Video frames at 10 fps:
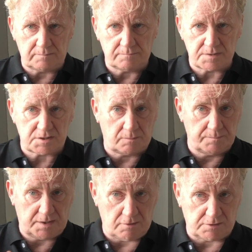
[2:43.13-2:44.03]
so
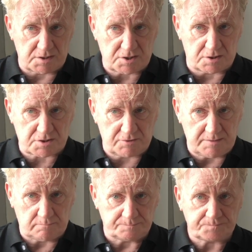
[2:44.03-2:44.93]
here in the start
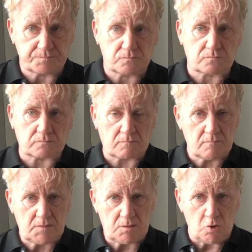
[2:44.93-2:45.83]
screen,
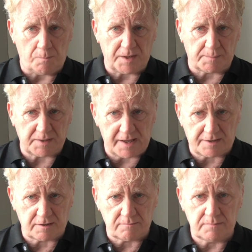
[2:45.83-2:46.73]
opening up the
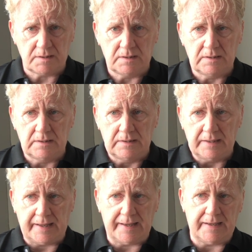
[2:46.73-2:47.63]
editor,
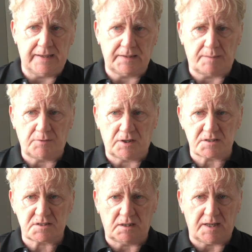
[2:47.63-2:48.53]
and I'm going to
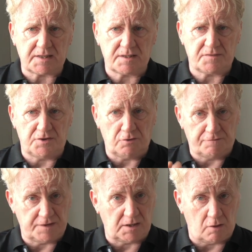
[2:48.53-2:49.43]
select the
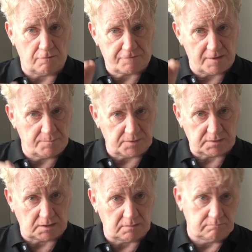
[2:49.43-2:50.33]
Novillo from the
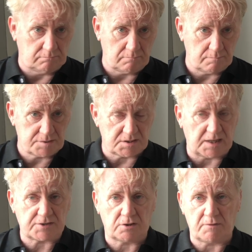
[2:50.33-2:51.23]
little
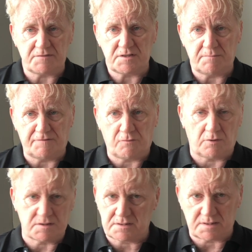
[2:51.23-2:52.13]
selector that we've seen before.
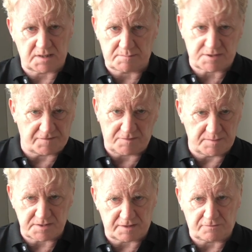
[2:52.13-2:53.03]
It's the same stuff we've been
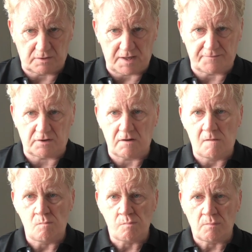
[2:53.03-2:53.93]
seeing forever.
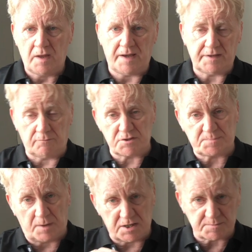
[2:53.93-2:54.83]
And it
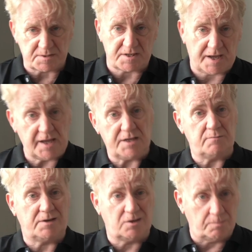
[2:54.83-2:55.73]
responds by saying, hey, you
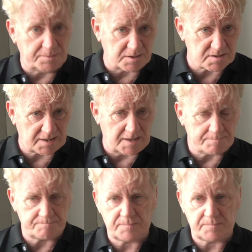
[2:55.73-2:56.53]
want to open this thing up?